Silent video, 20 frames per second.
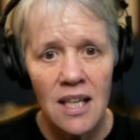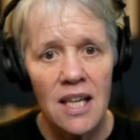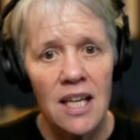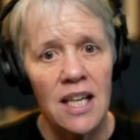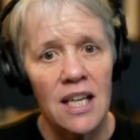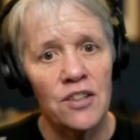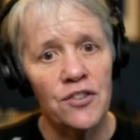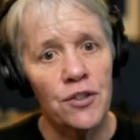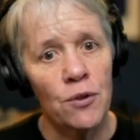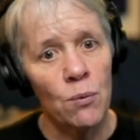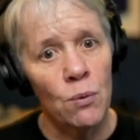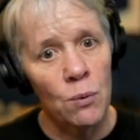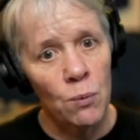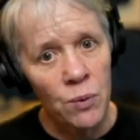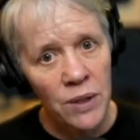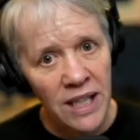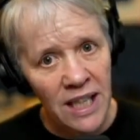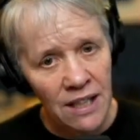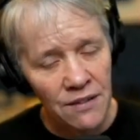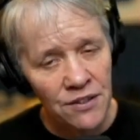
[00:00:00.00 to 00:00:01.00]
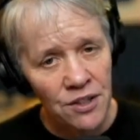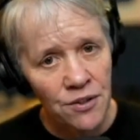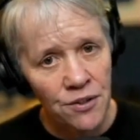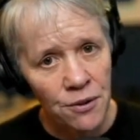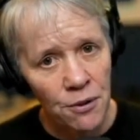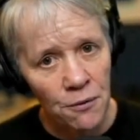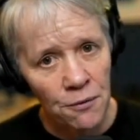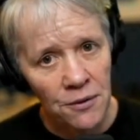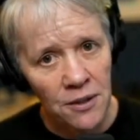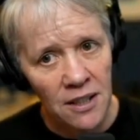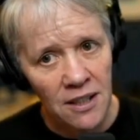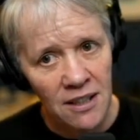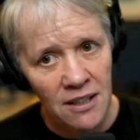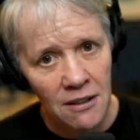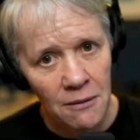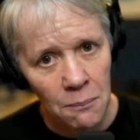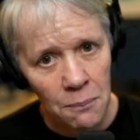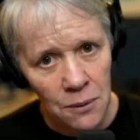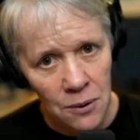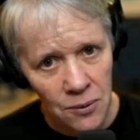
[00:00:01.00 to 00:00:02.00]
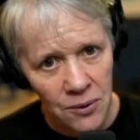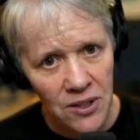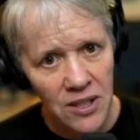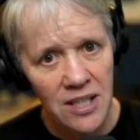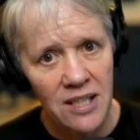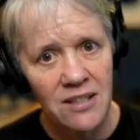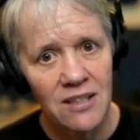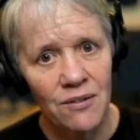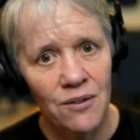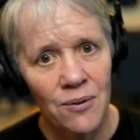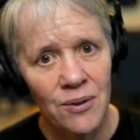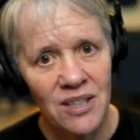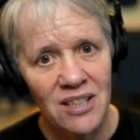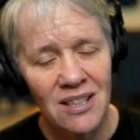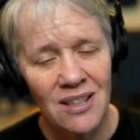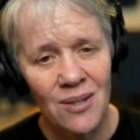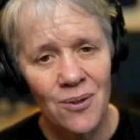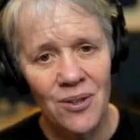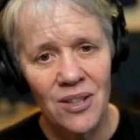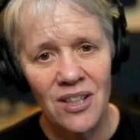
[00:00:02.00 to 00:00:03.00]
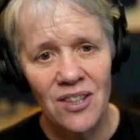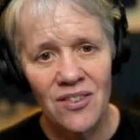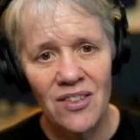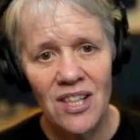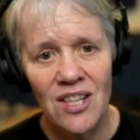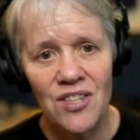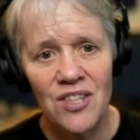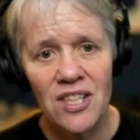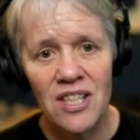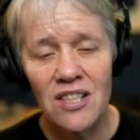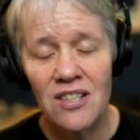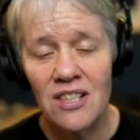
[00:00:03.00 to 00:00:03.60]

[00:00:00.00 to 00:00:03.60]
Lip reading: And so, what we have to do for our employees and the rest of the organization is